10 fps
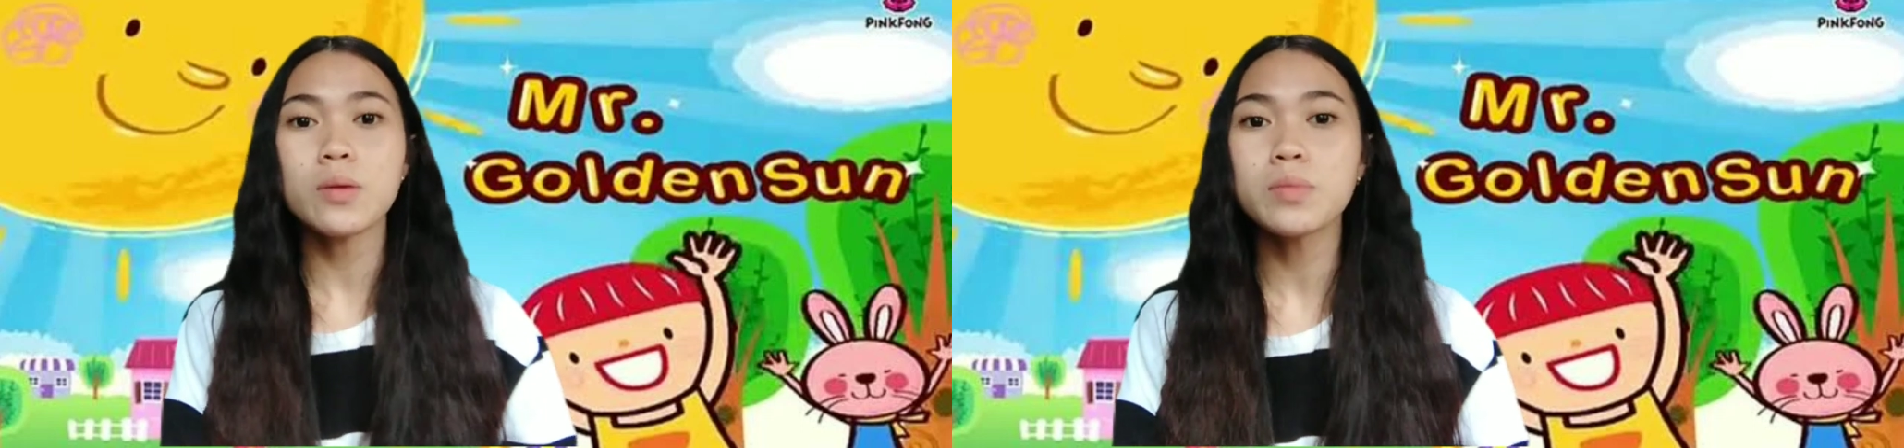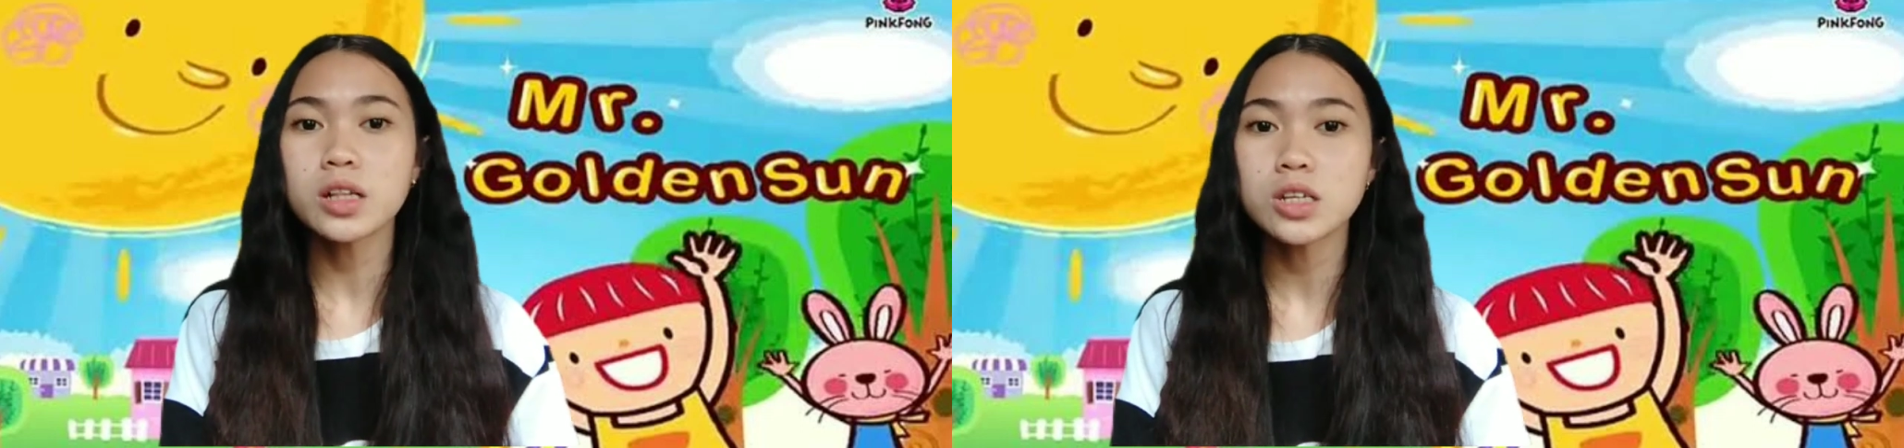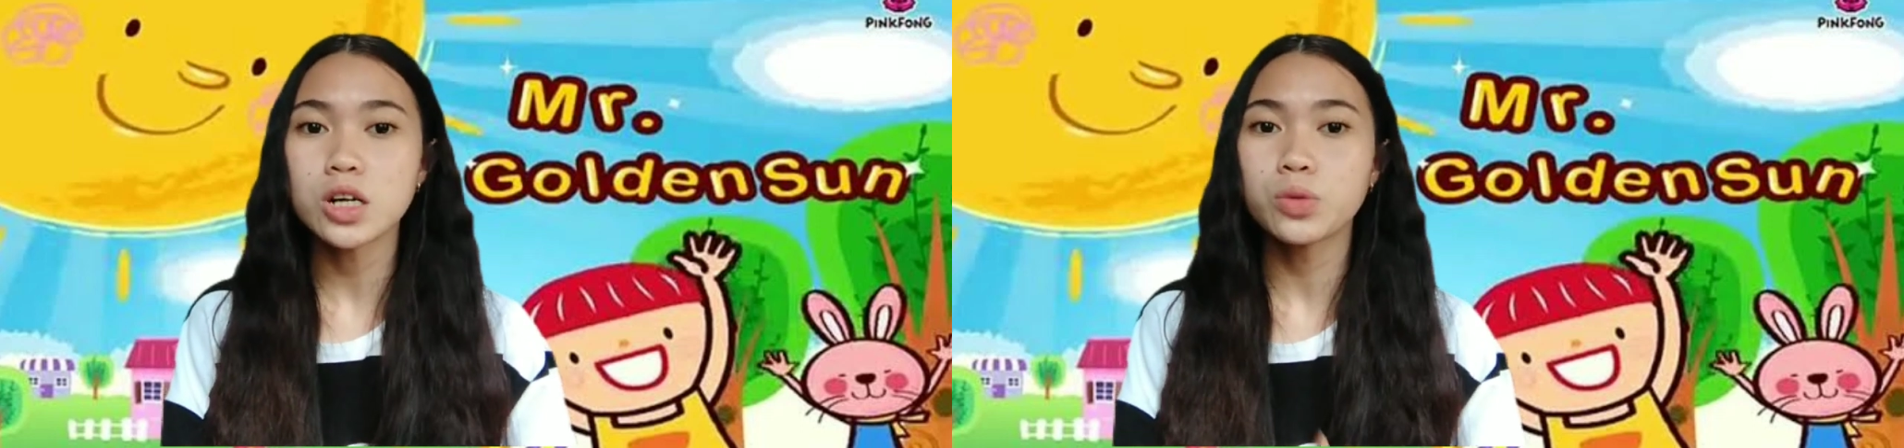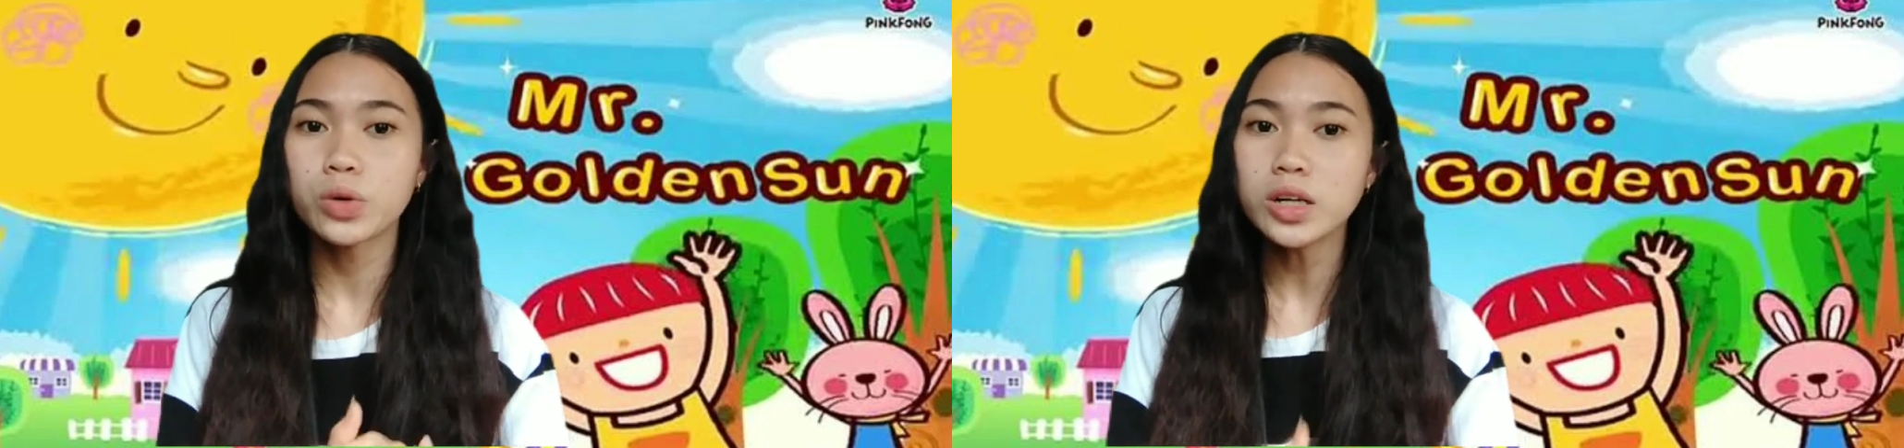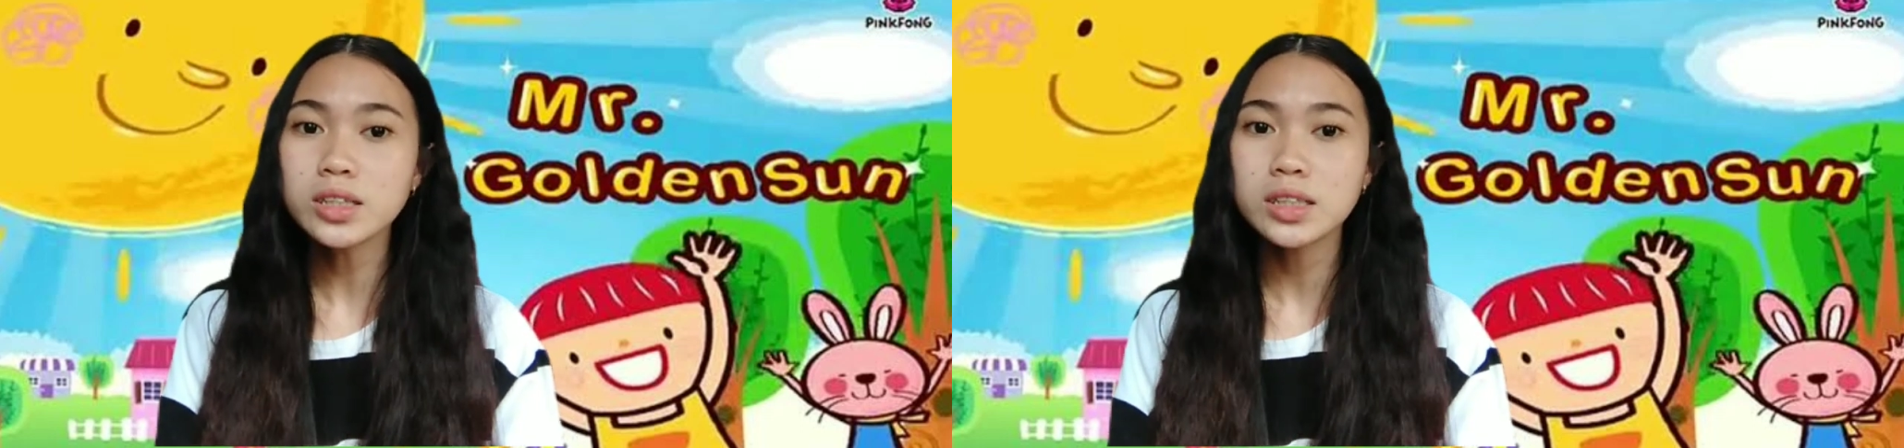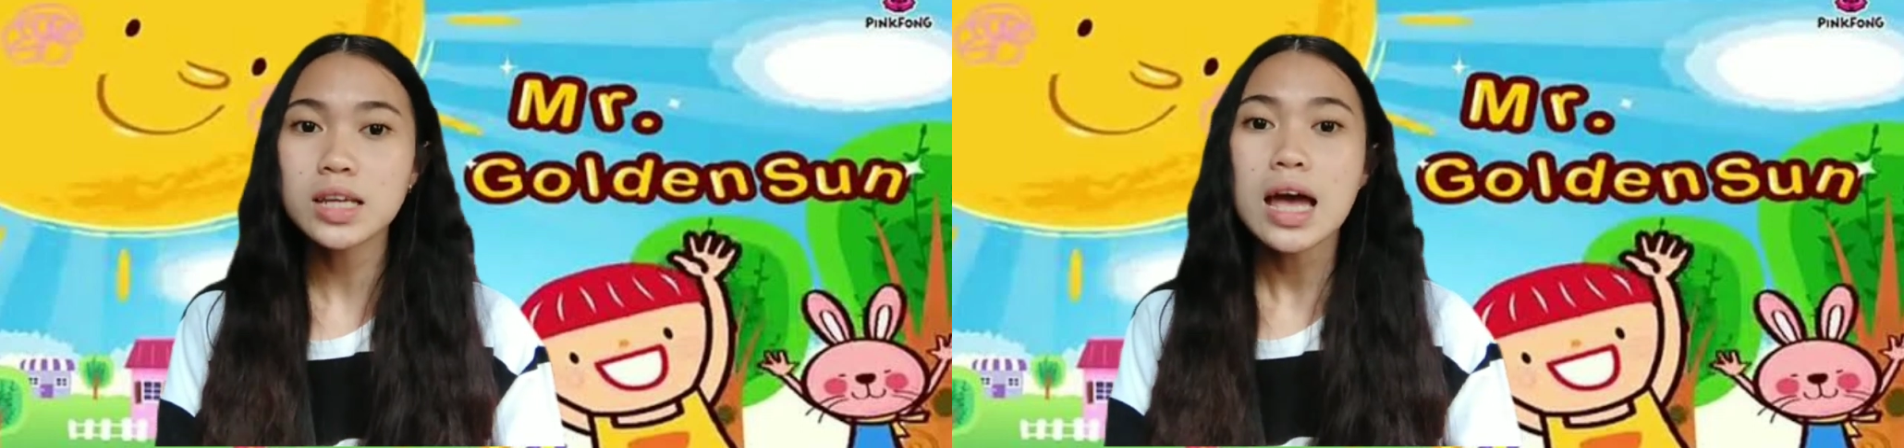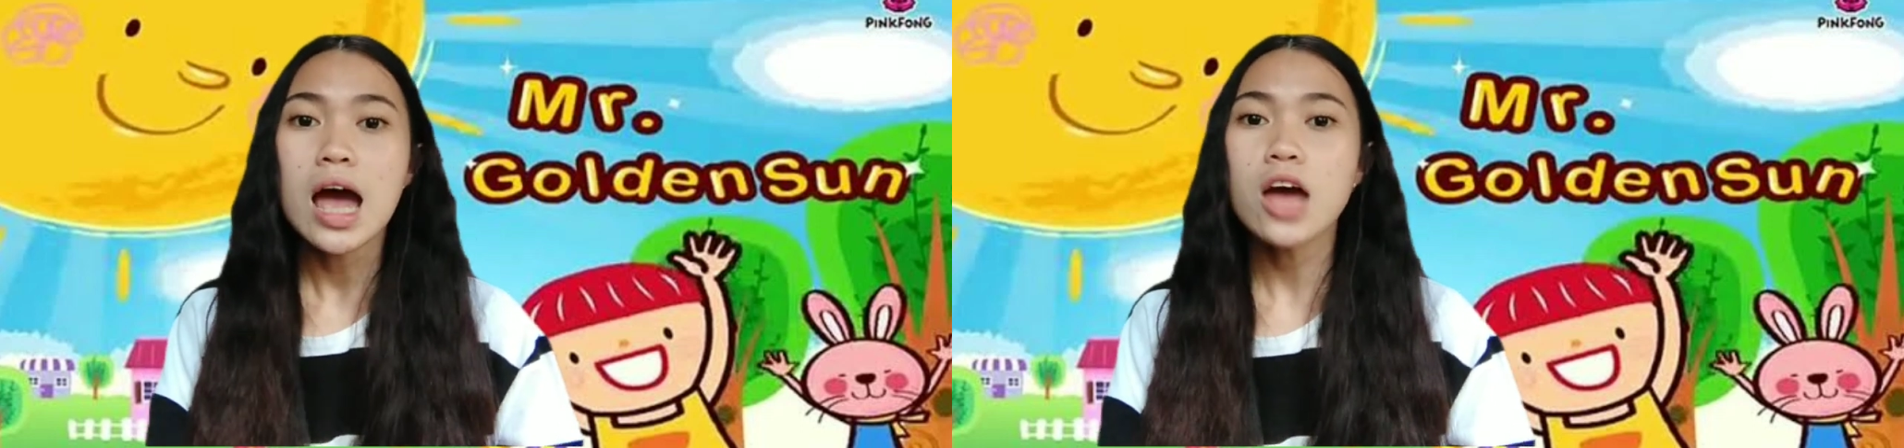familiar words